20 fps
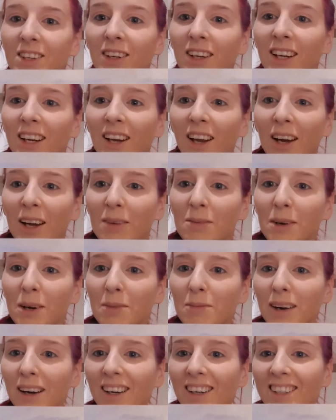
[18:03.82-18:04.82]
2 little eyebrow
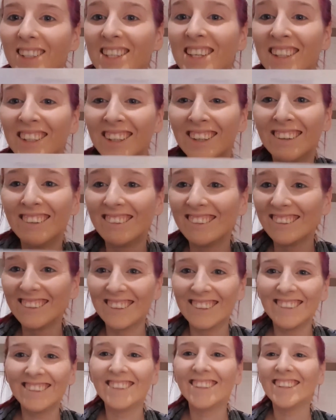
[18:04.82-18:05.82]
marks.
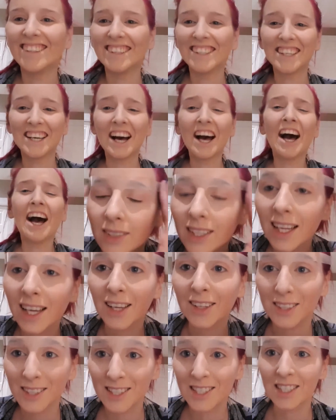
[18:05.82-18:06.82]

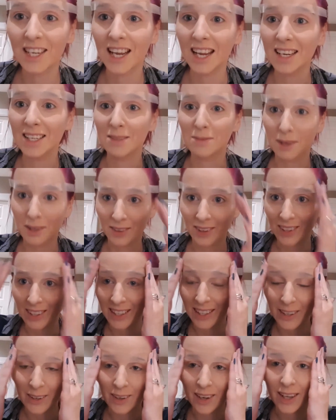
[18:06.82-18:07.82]
Like, the state of me right
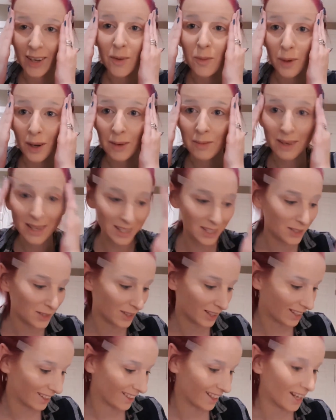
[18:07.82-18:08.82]
now, like, what am I
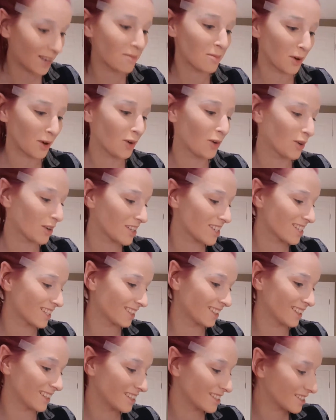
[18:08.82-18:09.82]
doing? And I'm
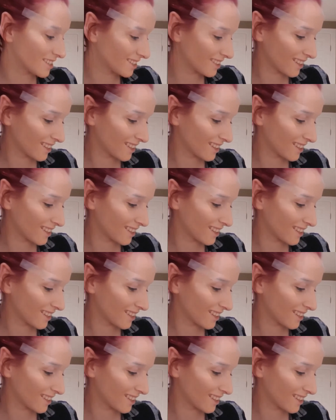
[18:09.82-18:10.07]
recording this.